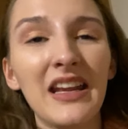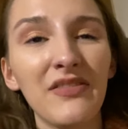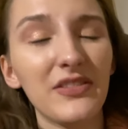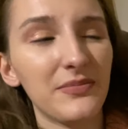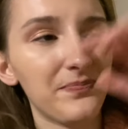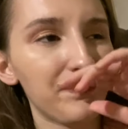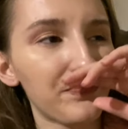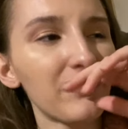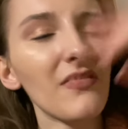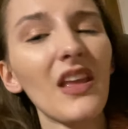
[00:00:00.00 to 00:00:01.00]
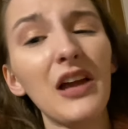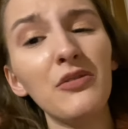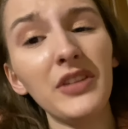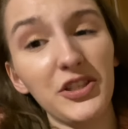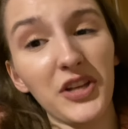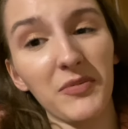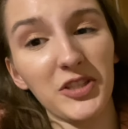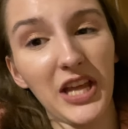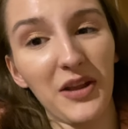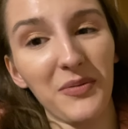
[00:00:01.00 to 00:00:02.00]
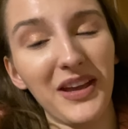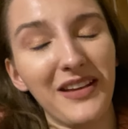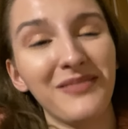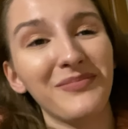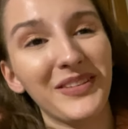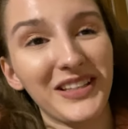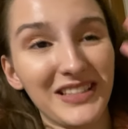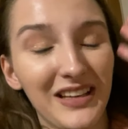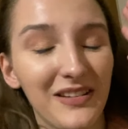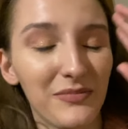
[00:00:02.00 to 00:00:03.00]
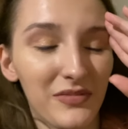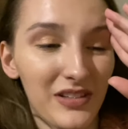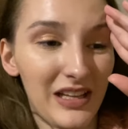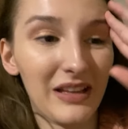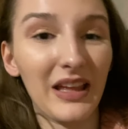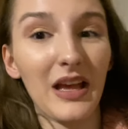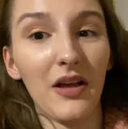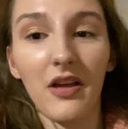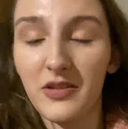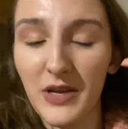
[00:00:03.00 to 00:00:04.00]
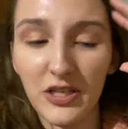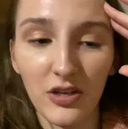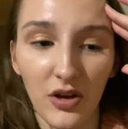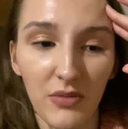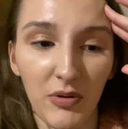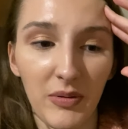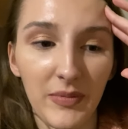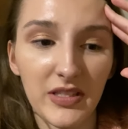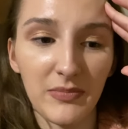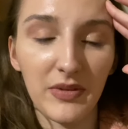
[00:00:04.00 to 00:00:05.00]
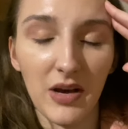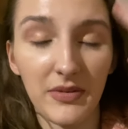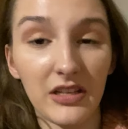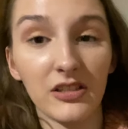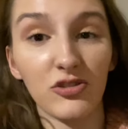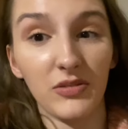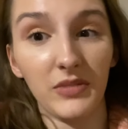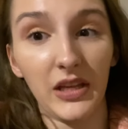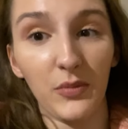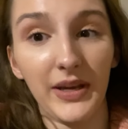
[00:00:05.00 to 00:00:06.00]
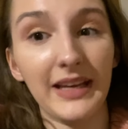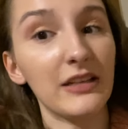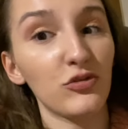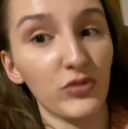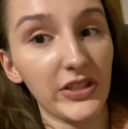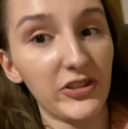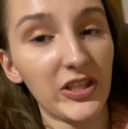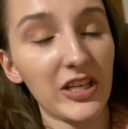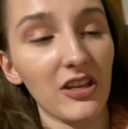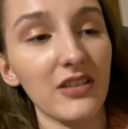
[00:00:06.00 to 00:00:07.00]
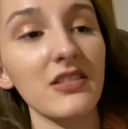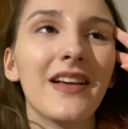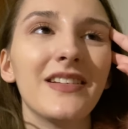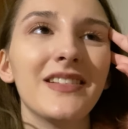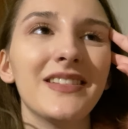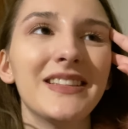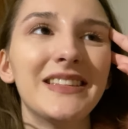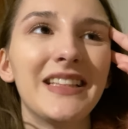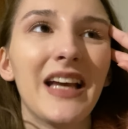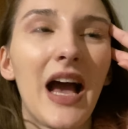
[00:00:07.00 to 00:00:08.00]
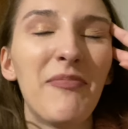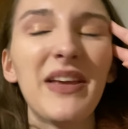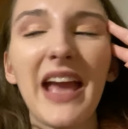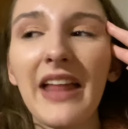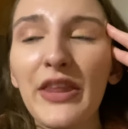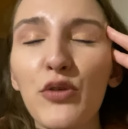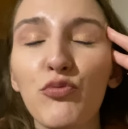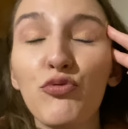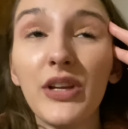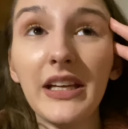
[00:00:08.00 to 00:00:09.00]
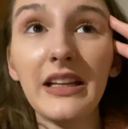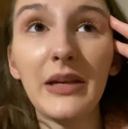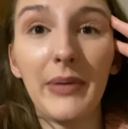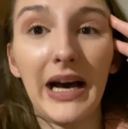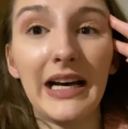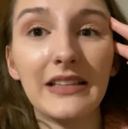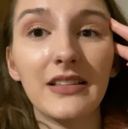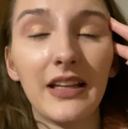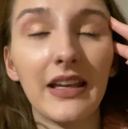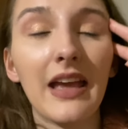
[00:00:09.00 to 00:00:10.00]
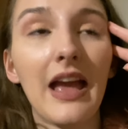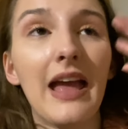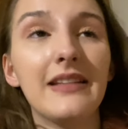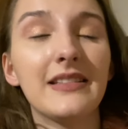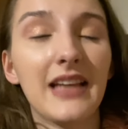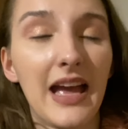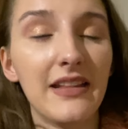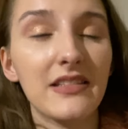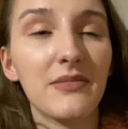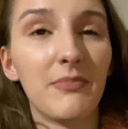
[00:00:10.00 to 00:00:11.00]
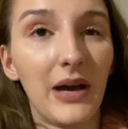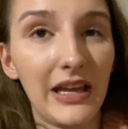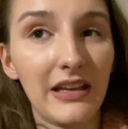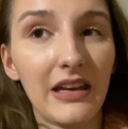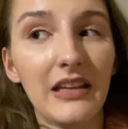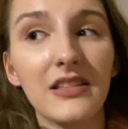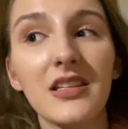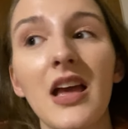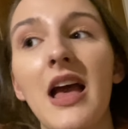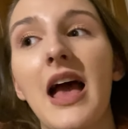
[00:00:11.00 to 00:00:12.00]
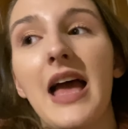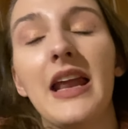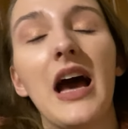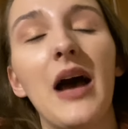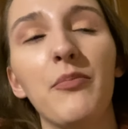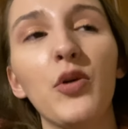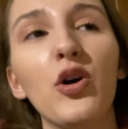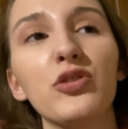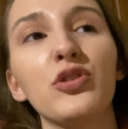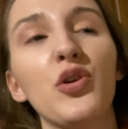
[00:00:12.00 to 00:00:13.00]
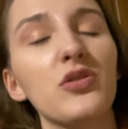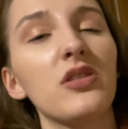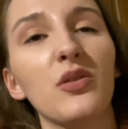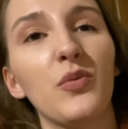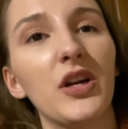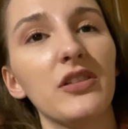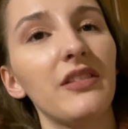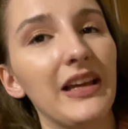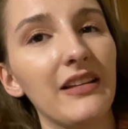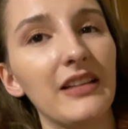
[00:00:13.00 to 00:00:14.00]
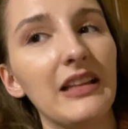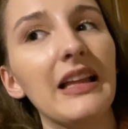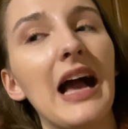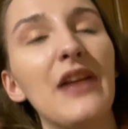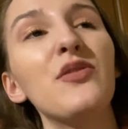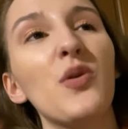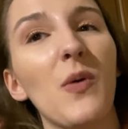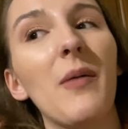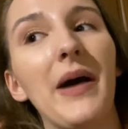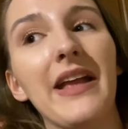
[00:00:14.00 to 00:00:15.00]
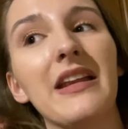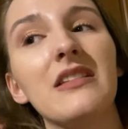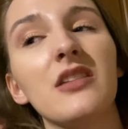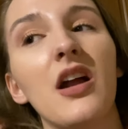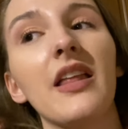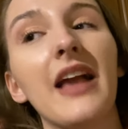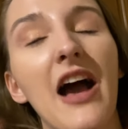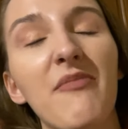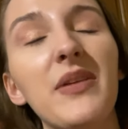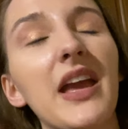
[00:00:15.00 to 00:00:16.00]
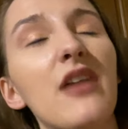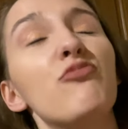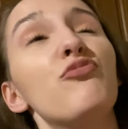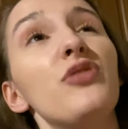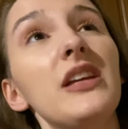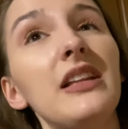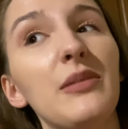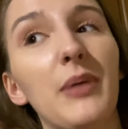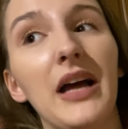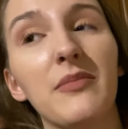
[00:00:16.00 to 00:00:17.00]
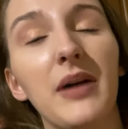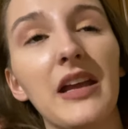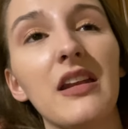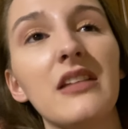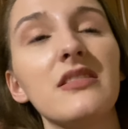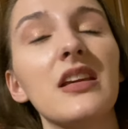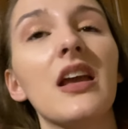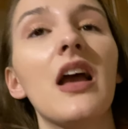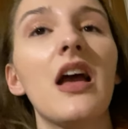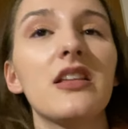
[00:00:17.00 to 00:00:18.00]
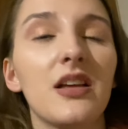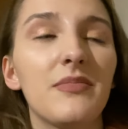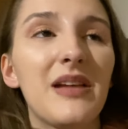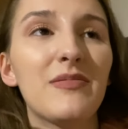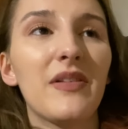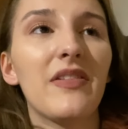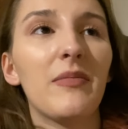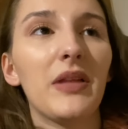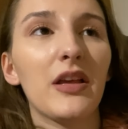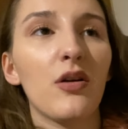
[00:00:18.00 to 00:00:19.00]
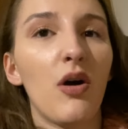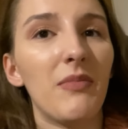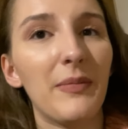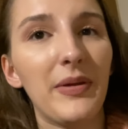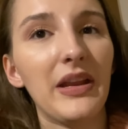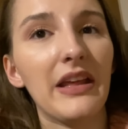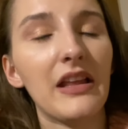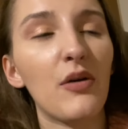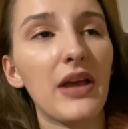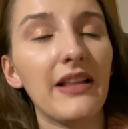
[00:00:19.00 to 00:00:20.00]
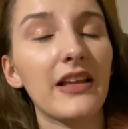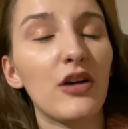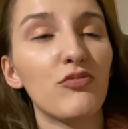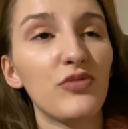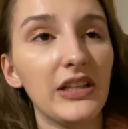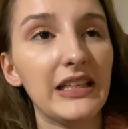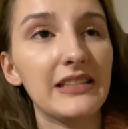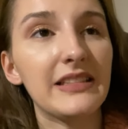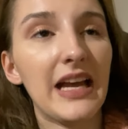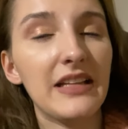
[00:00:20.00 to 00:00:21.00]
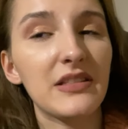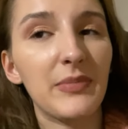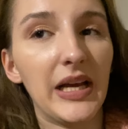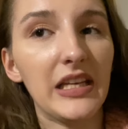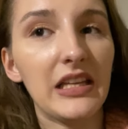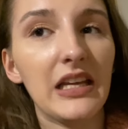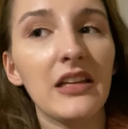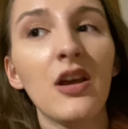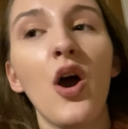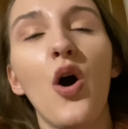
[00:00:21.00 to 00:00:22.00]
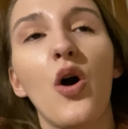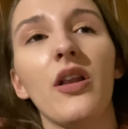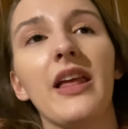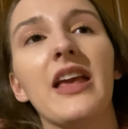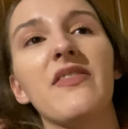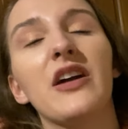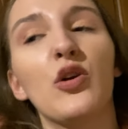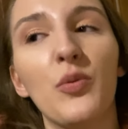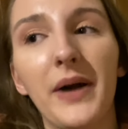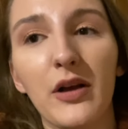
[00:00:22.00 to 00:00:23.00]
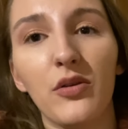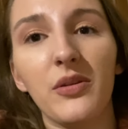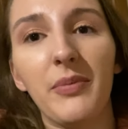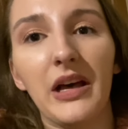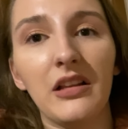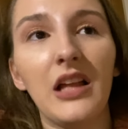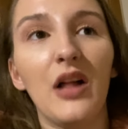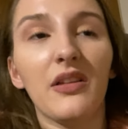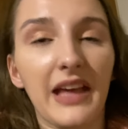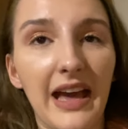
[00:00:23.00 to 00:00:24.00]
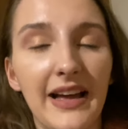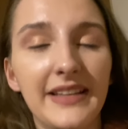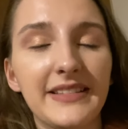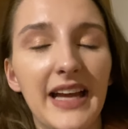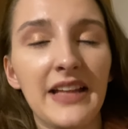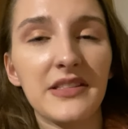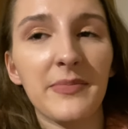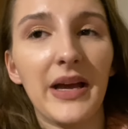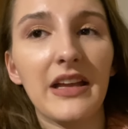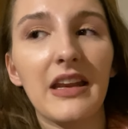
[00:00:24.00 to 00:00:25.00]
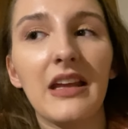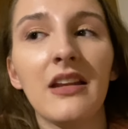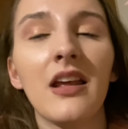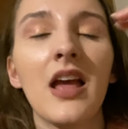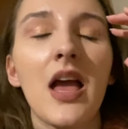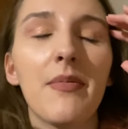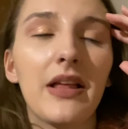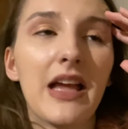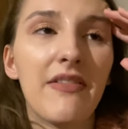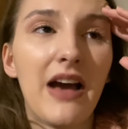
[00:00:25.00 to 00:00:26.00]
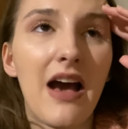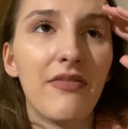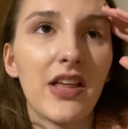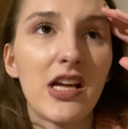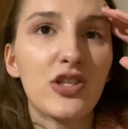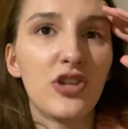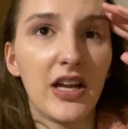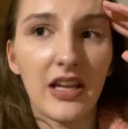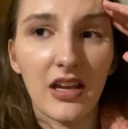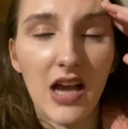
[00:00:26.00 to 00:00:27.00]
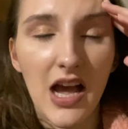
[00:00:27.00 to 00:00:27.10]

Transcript: even, I don't really drink much anyway, because I like, especially not at the moment, because I'm becoming an extreme lightweight and it's really ridiculous. I've been getting like really bad, like intense migraines, and I'm not using the word lightly, like I know what migraines are. Like, I've been getting really bad migraines. Like, sometimes if I'm like on my period, I'll get like a really intense migraine, or like if I go back on the pill, I'll get an intense migraine. Like, if I have like a drink